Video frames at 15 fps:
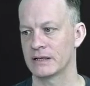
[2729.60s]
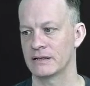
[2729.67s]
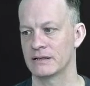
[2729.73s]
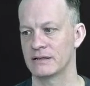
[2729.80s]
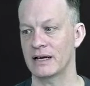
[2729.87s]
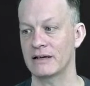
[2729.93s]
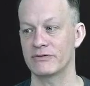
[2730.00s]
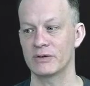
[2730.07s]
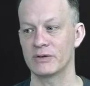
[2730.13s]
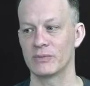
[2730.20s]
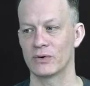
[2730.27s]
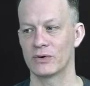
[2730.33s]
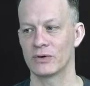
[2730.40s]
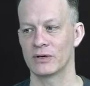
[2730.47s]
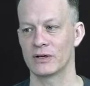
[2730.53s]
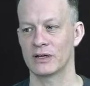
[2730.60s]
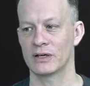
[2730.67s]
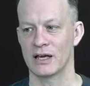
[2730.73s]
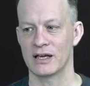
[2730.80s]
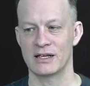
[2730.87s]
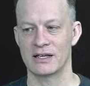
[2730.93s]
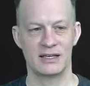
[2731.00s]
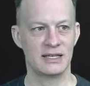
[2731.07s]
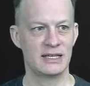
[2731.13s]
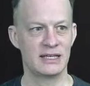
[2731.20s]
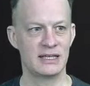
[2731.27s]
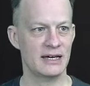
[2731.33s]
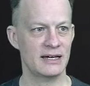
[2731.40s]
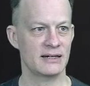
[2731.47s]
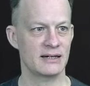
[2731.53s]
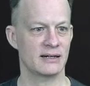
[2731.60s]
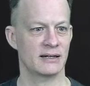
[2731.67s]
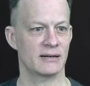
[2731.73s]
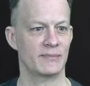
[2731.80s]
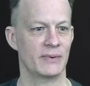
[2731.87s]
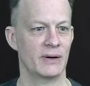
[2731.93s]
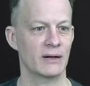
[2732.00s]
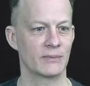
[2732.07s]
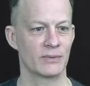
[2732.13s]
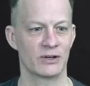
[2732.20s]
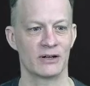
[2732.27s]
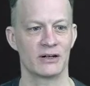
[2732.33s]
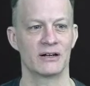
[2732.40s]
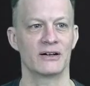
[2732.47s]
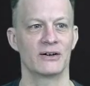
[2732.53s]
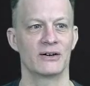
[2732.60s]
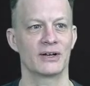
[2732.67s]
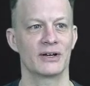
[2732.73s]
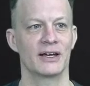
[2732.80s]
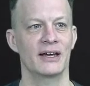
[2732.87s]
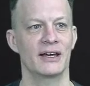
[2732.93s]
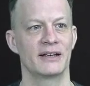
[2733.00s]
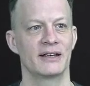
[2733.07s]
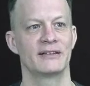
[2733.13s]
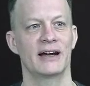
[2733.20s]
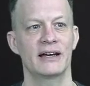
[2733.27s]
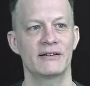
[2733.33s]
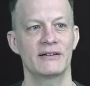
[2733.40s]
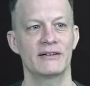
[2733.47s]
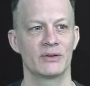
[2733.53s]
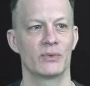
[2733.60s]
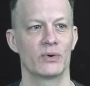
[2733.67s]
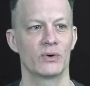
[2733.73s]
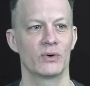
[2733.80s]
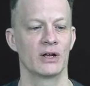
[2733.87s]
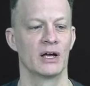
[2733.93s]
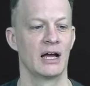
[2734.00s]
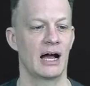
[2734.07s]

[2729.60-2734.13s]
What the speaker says: Diving board. Yeah, Barbara. Okay, a diving board.